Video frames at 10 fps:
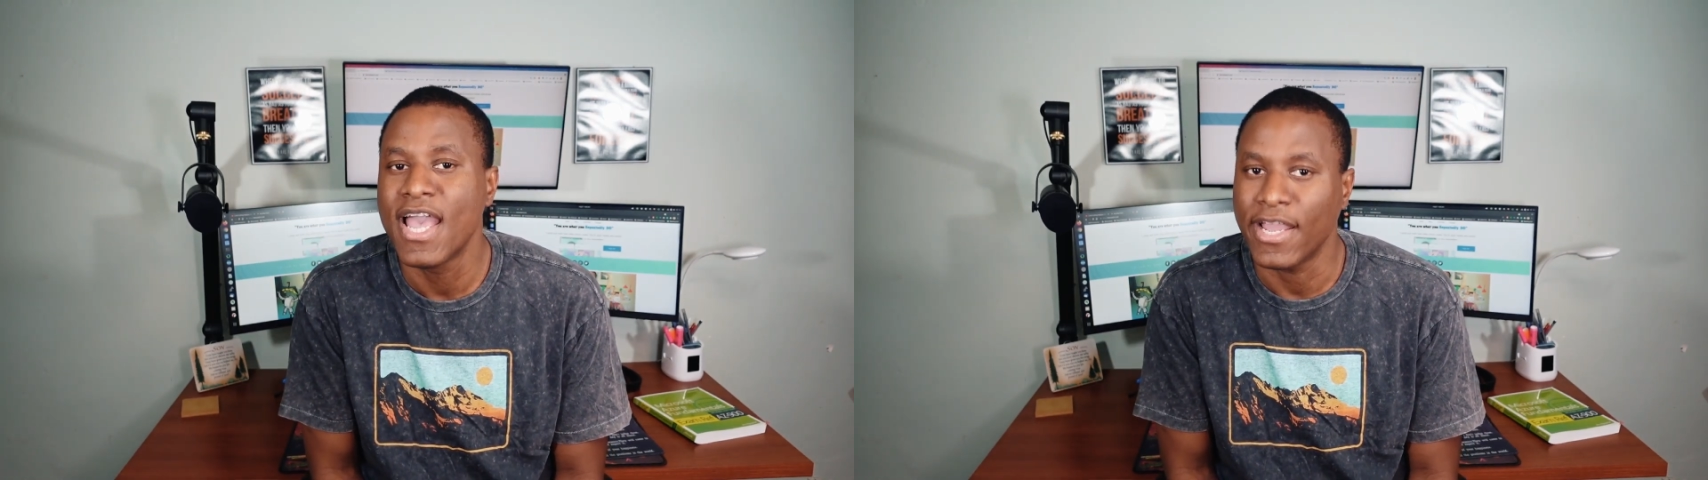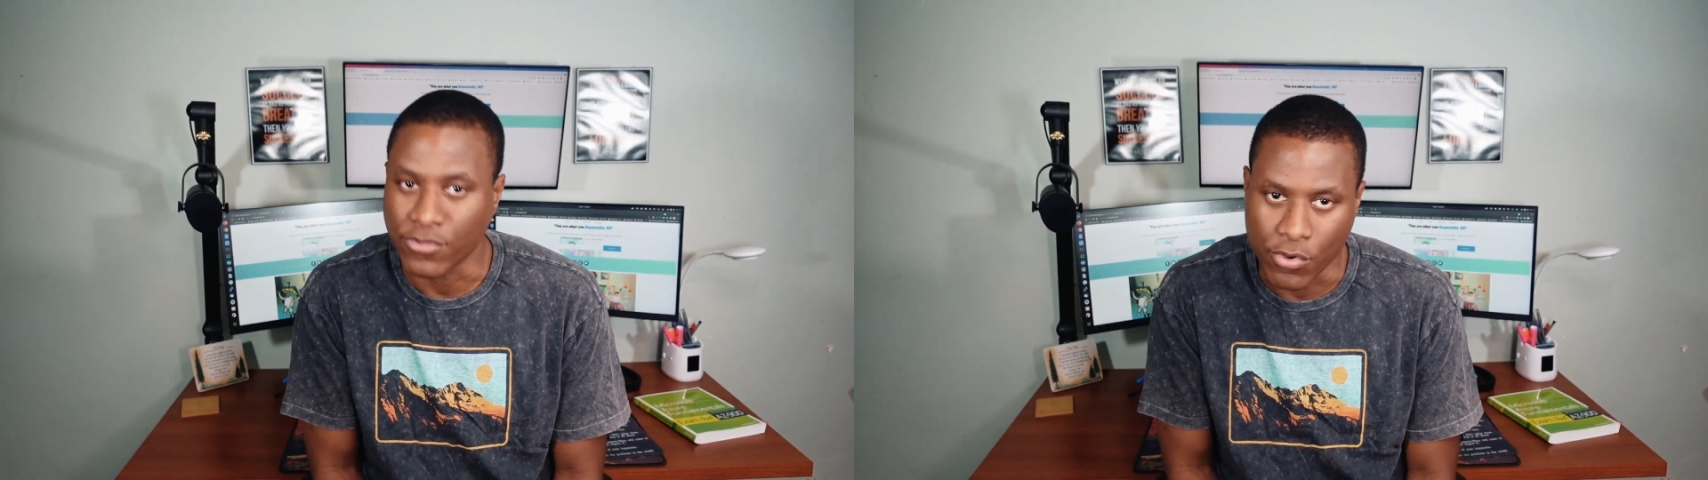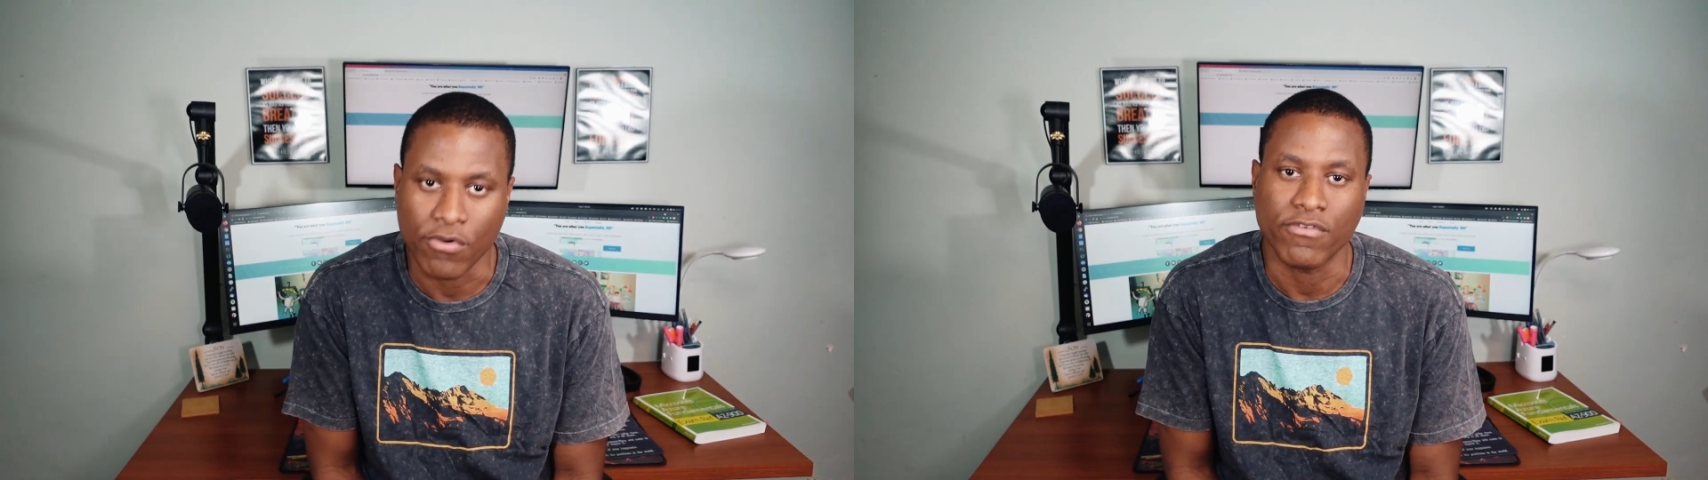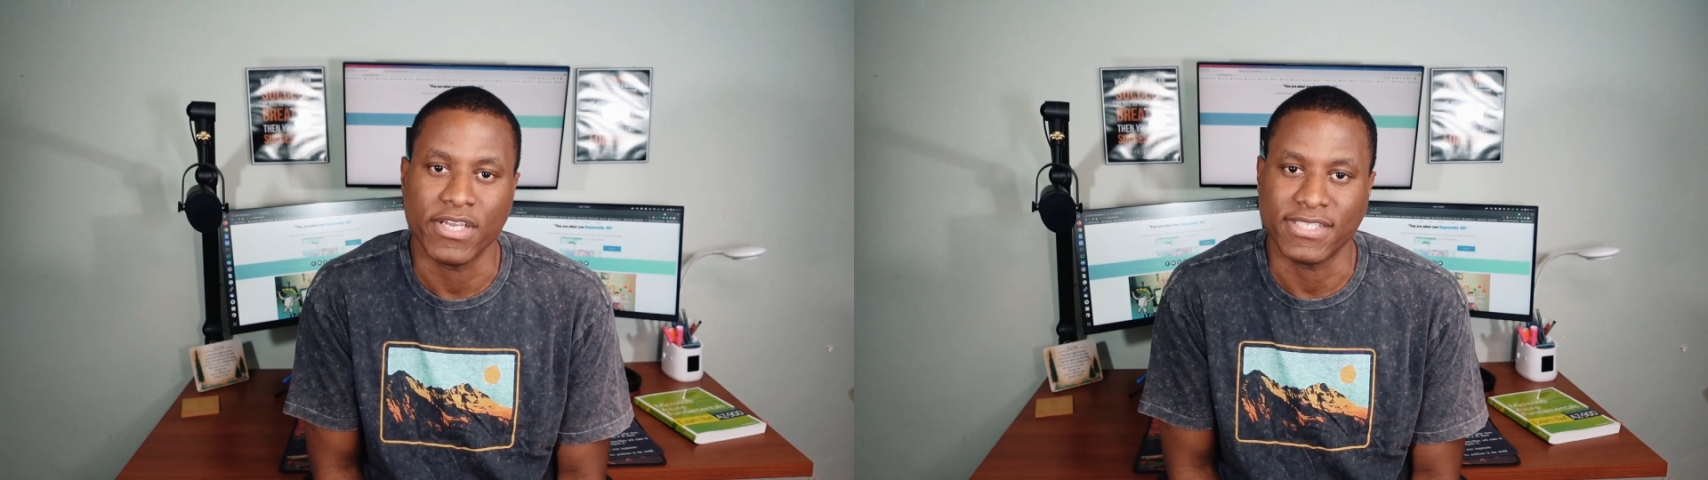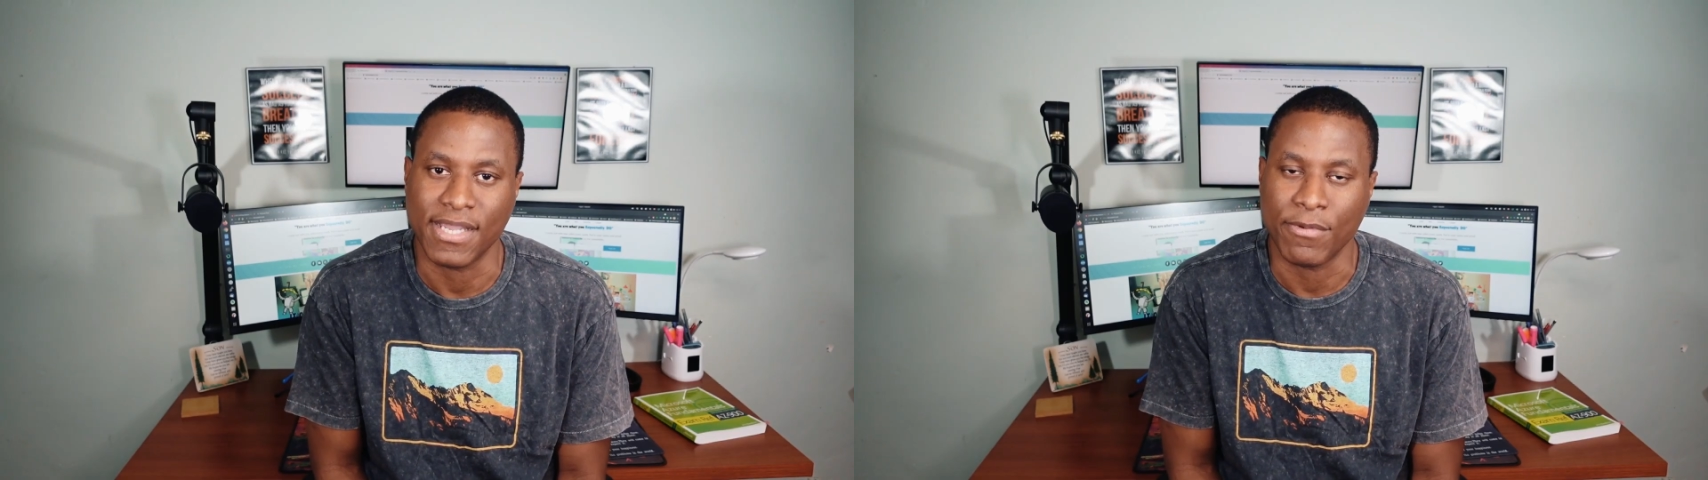and go over
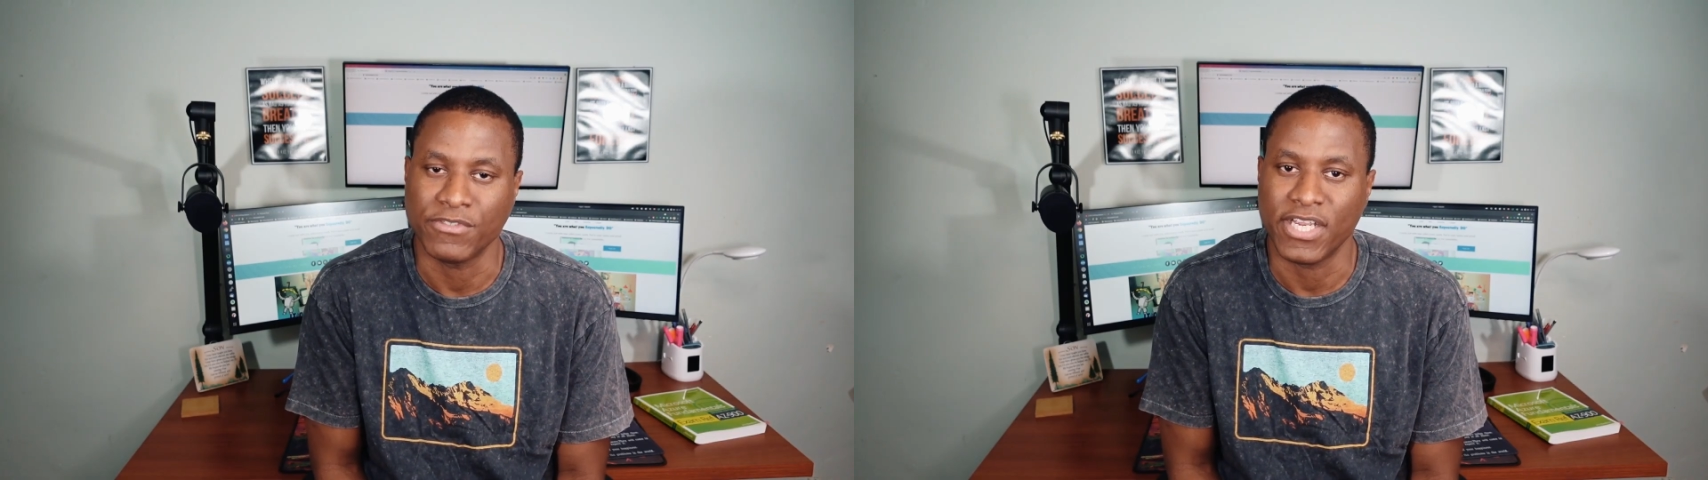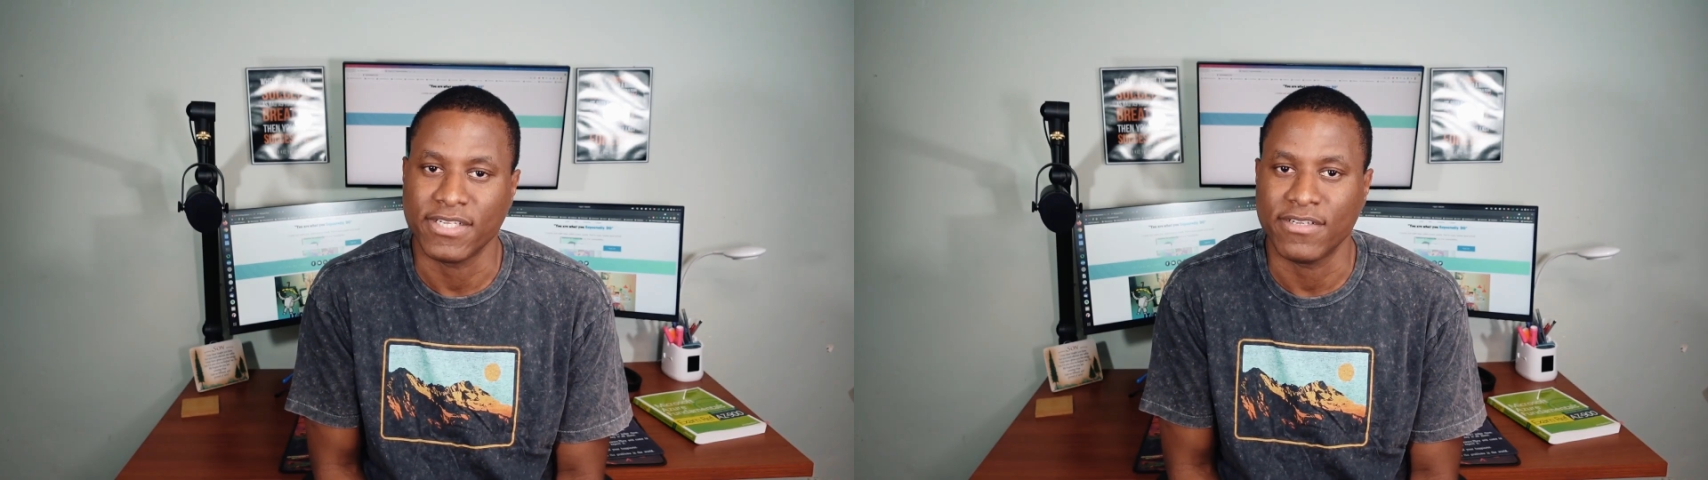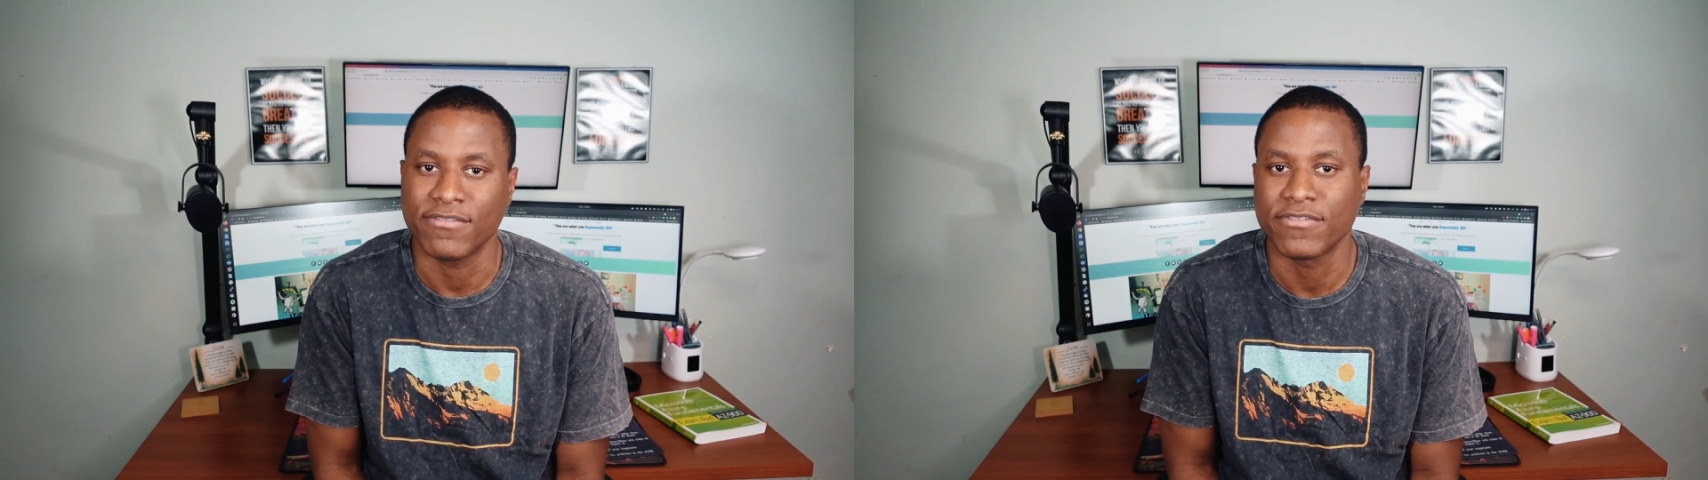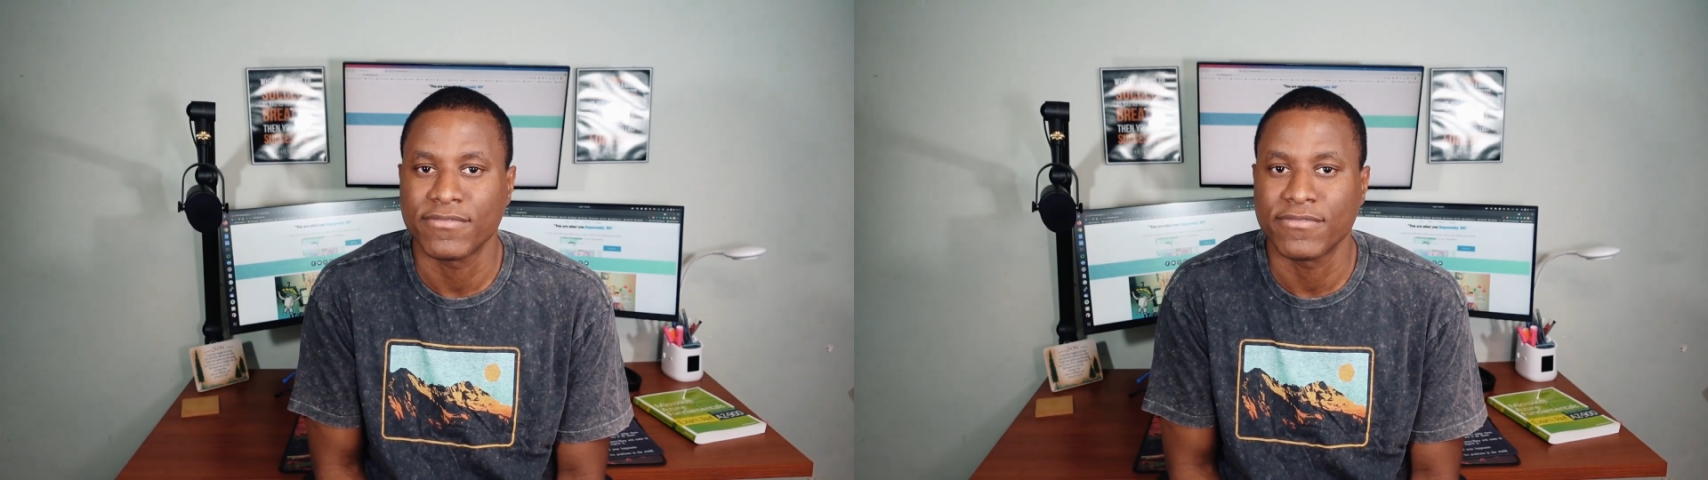the exam objective.